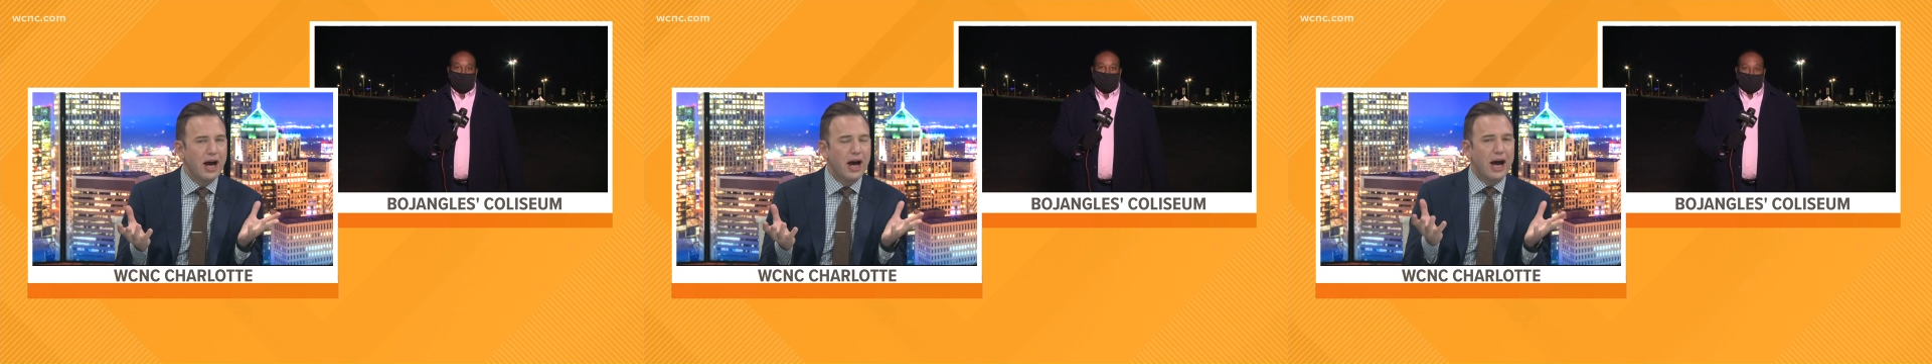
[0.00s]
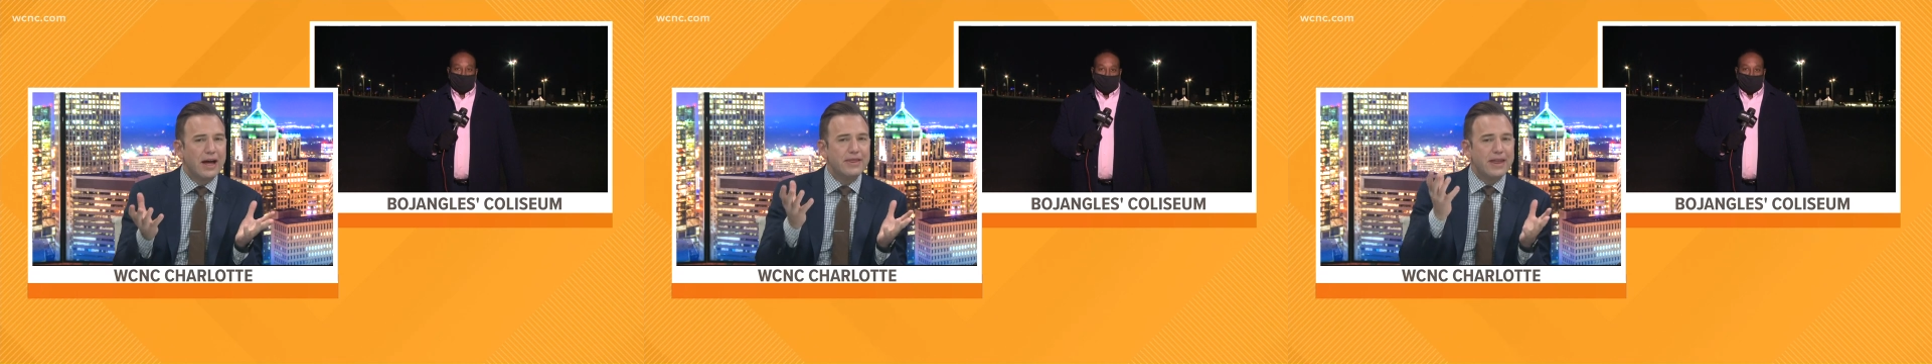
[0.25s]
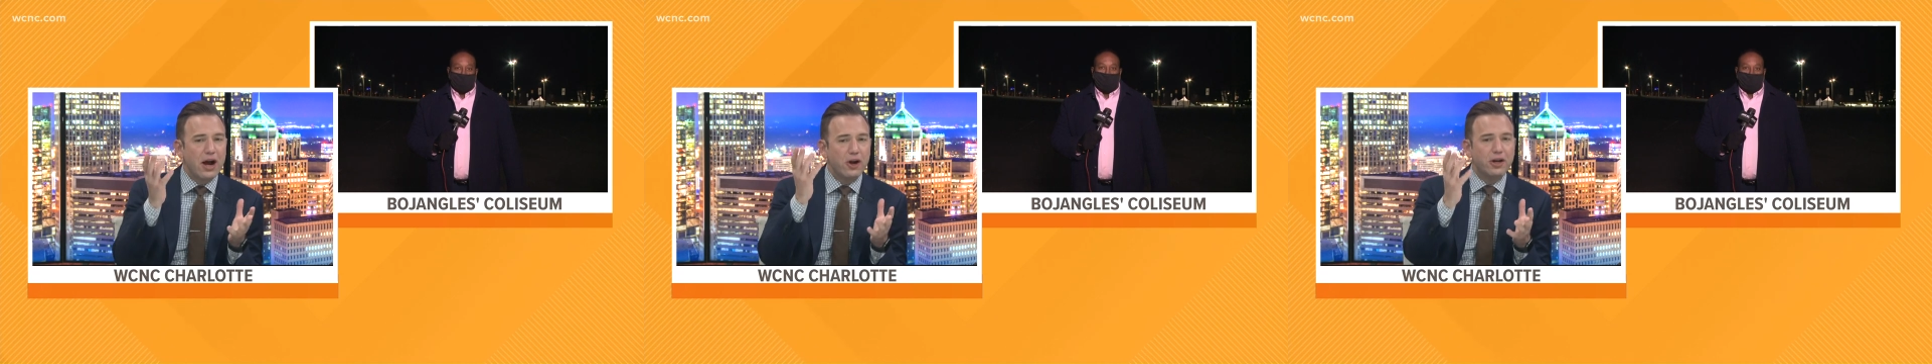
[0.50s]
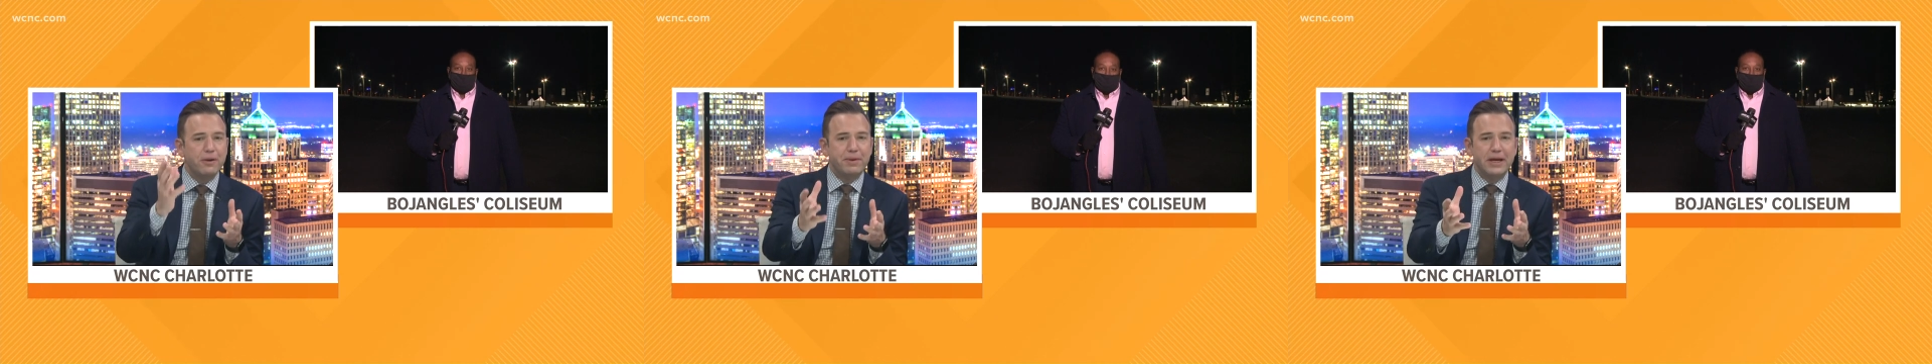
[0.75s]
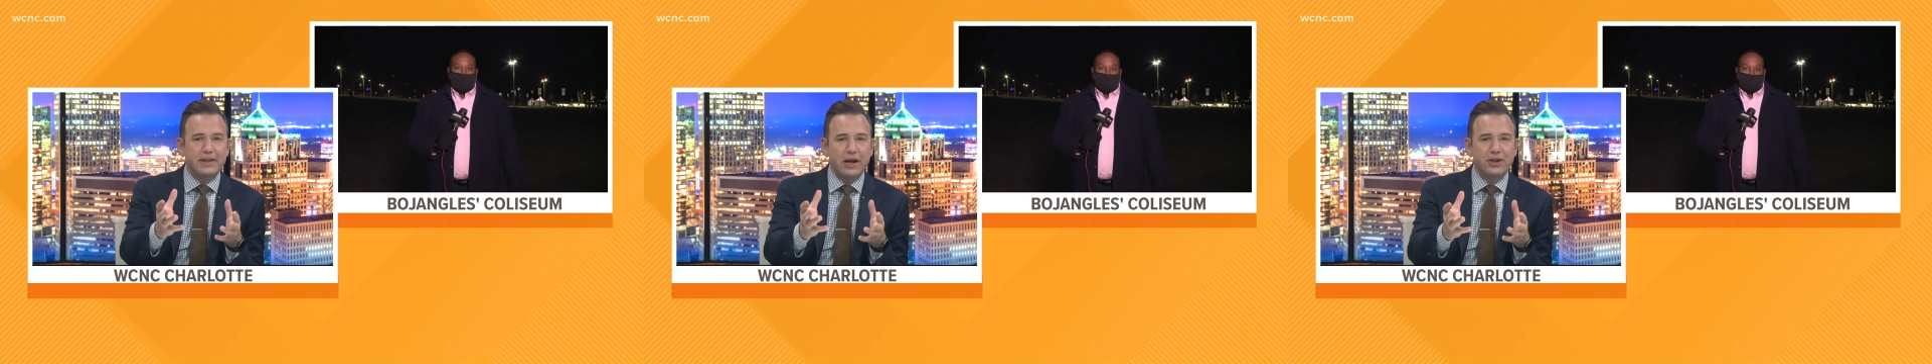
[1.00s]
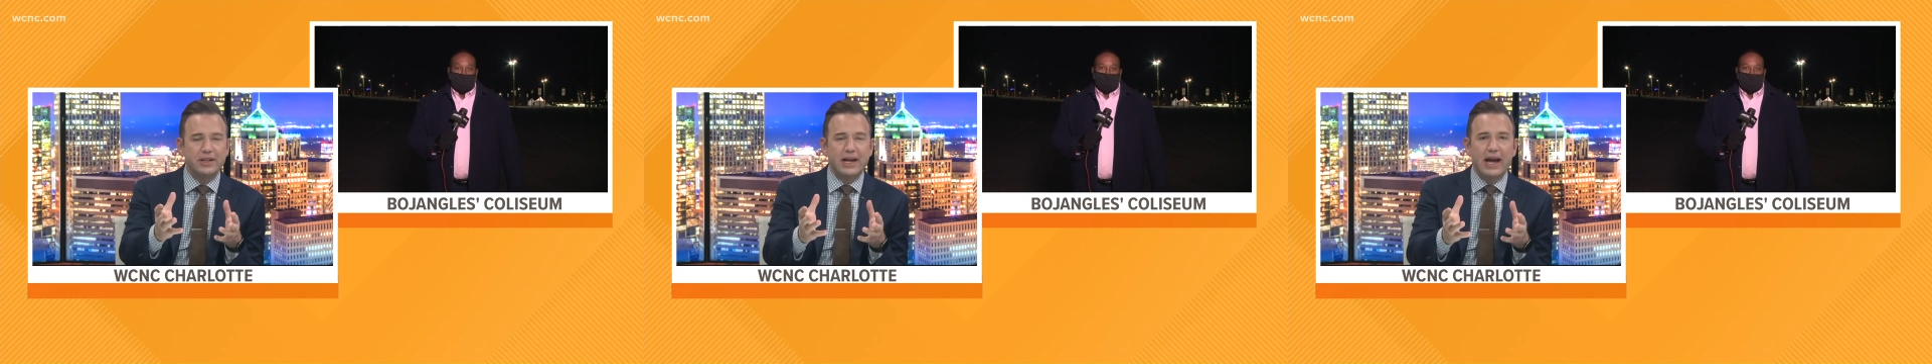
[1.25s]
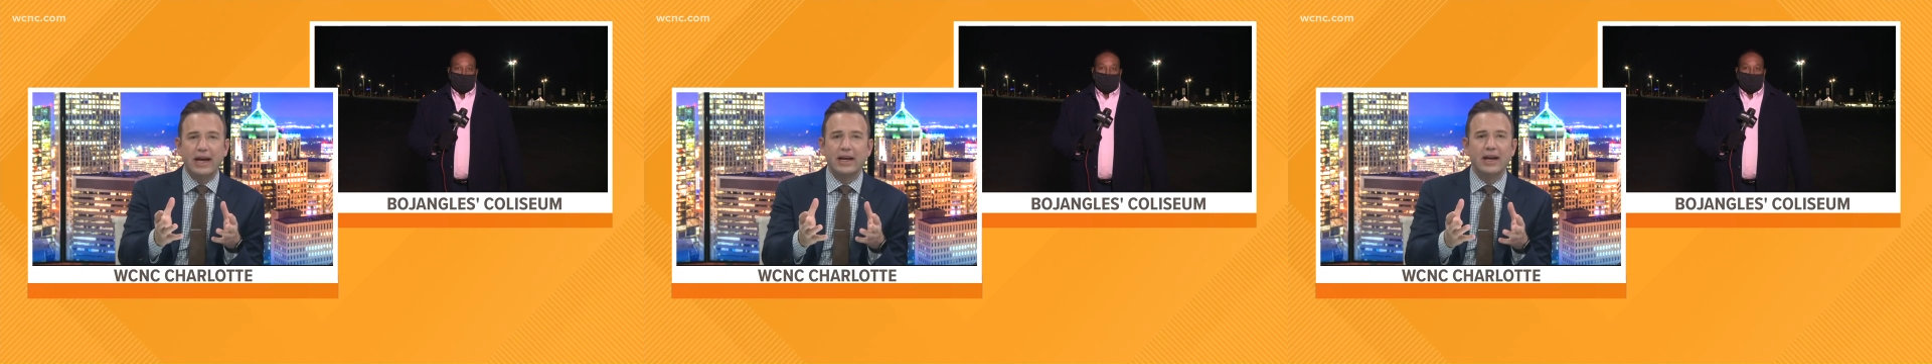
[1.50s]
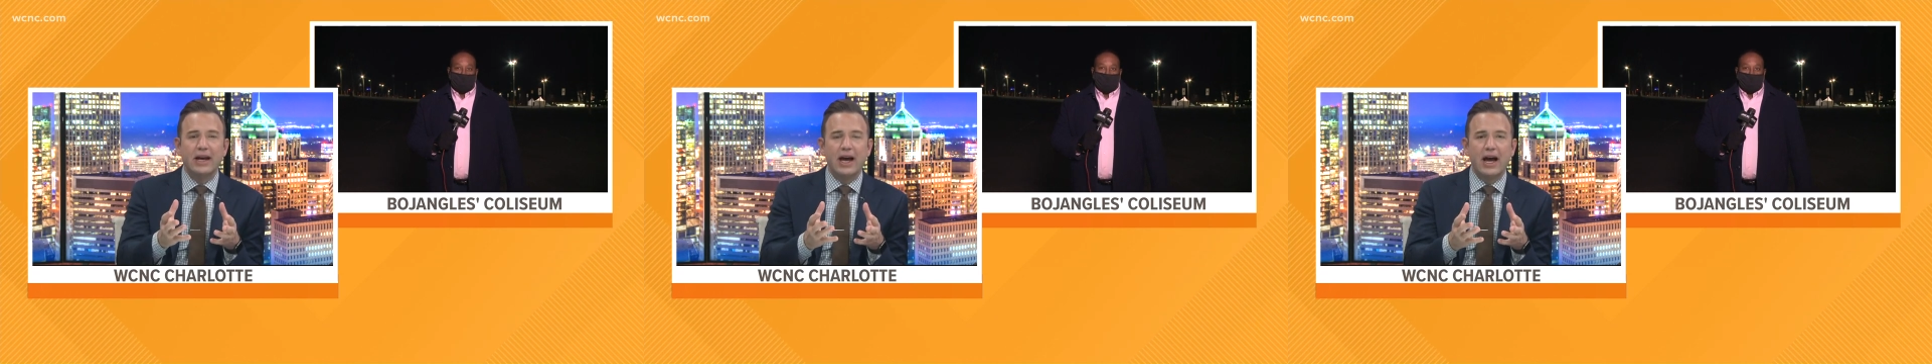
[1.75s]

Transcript: uh, they're going to be there today